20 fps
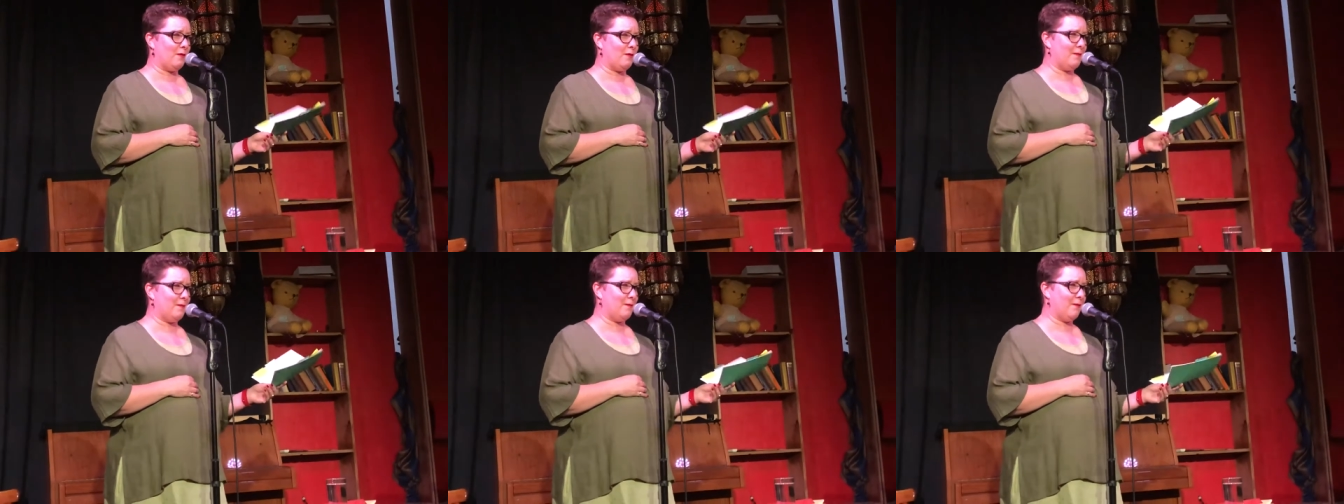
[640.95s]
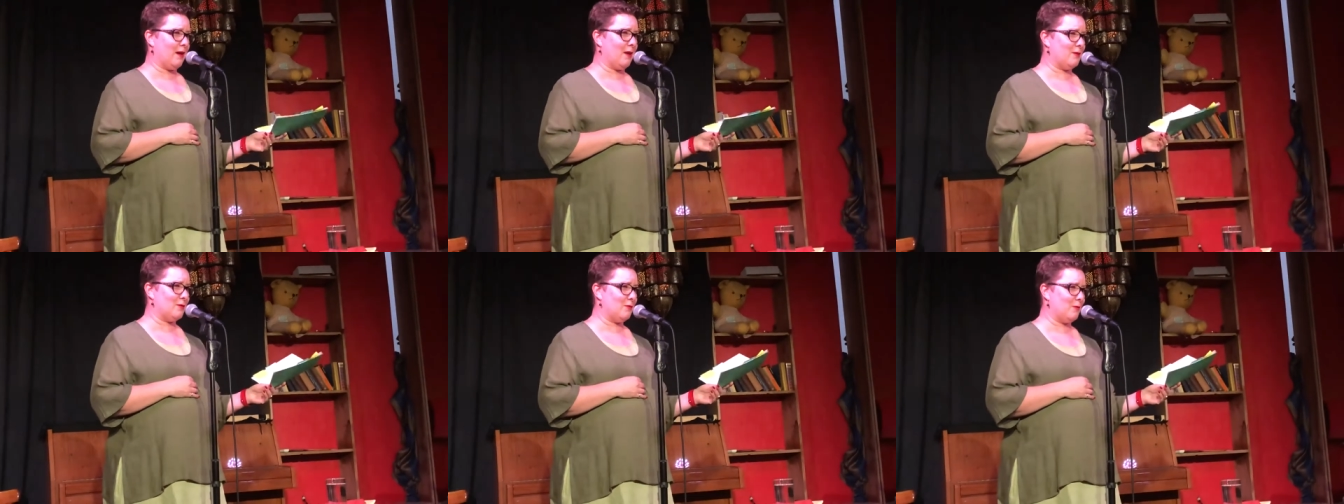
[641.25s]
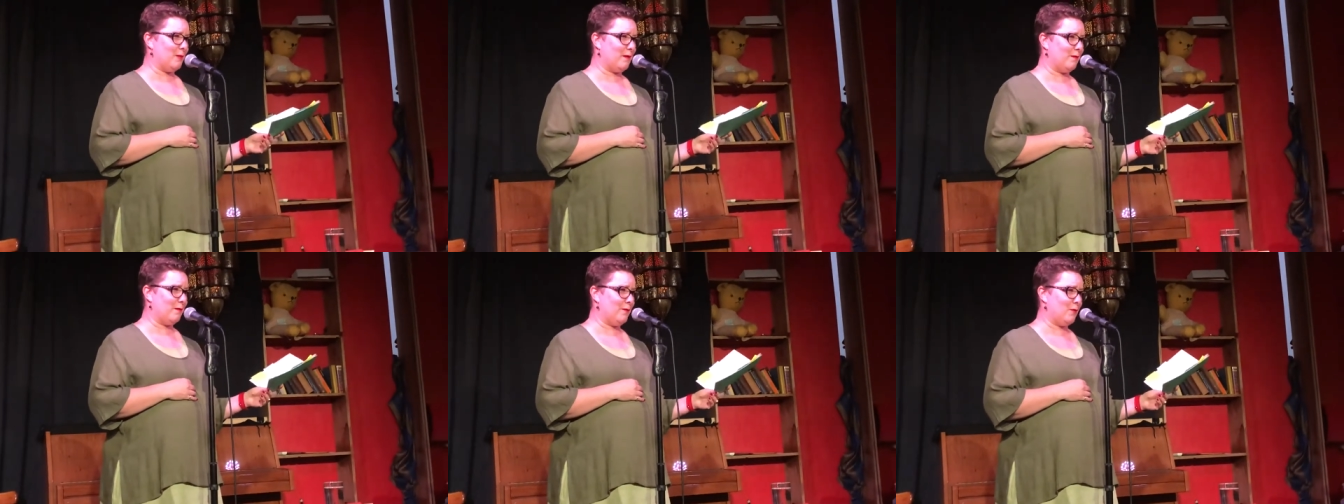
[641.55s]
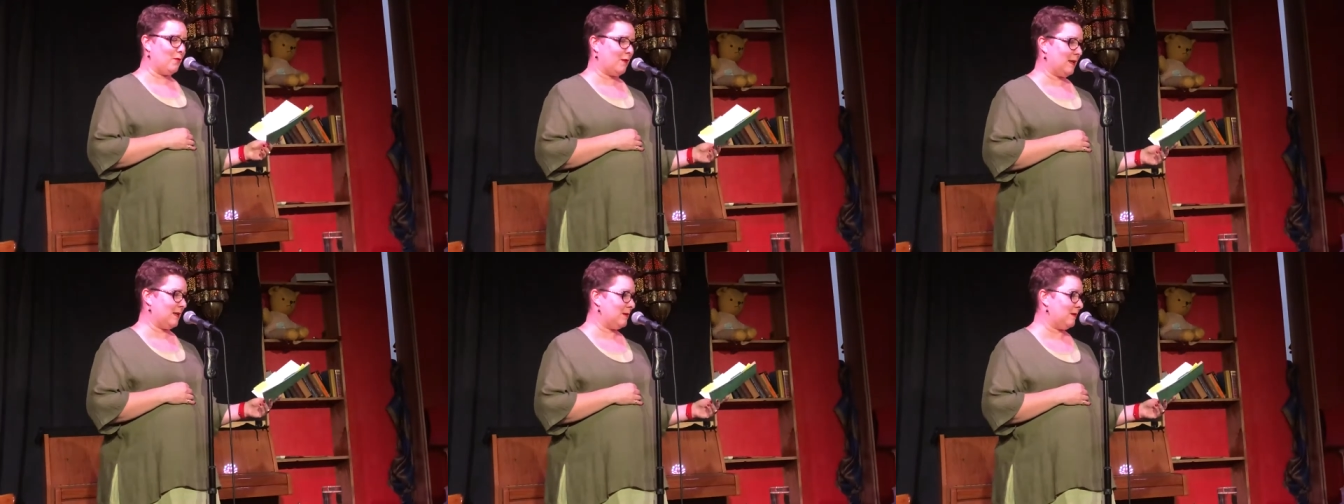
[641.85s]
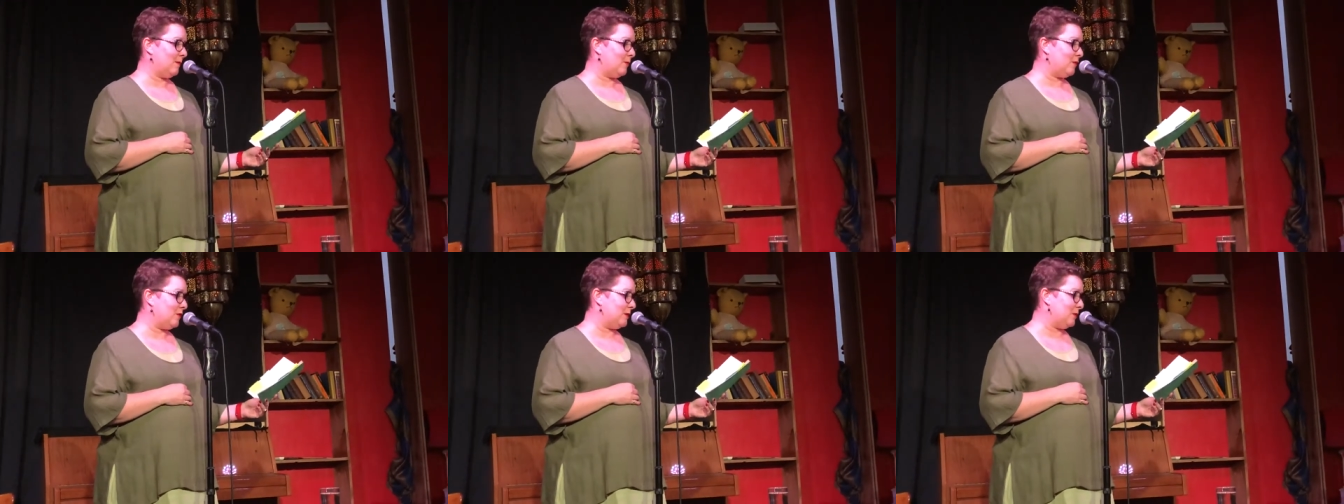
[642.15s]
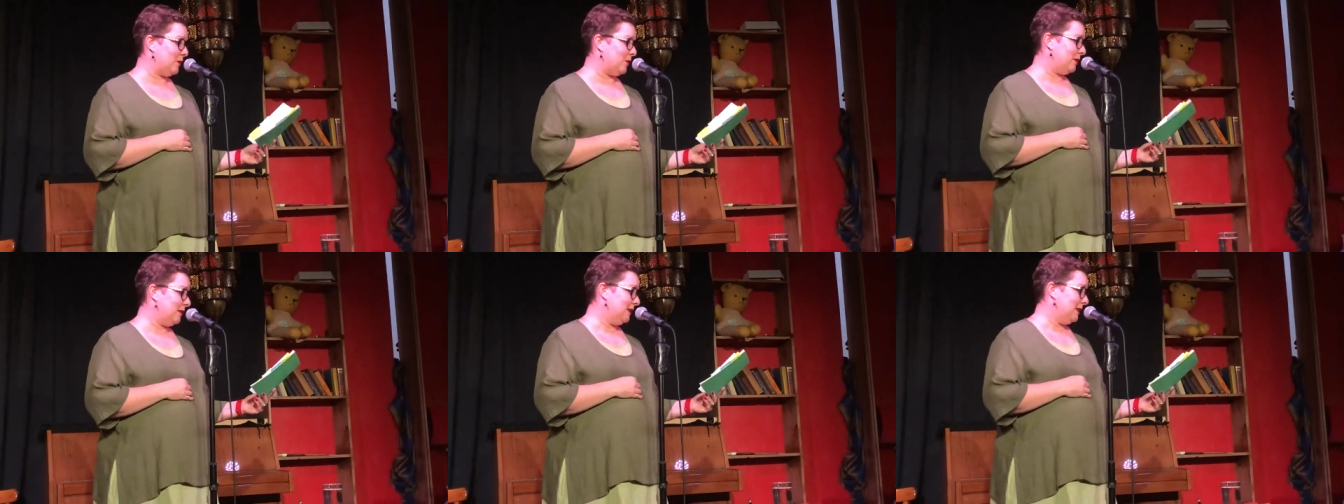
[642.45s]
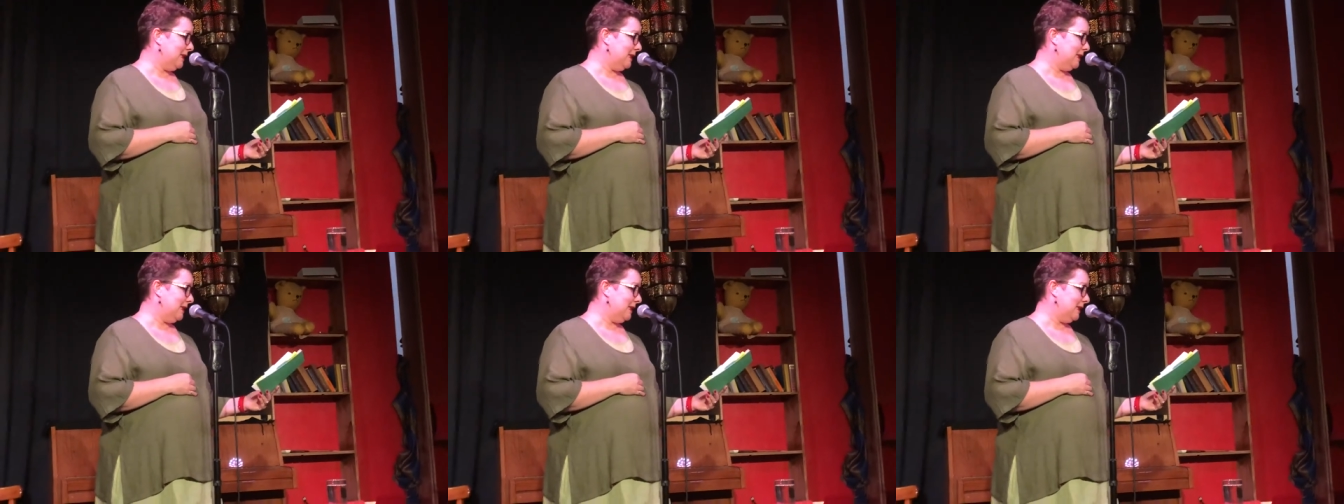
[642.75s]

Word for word: of Castlemaine Forex in Brisbane.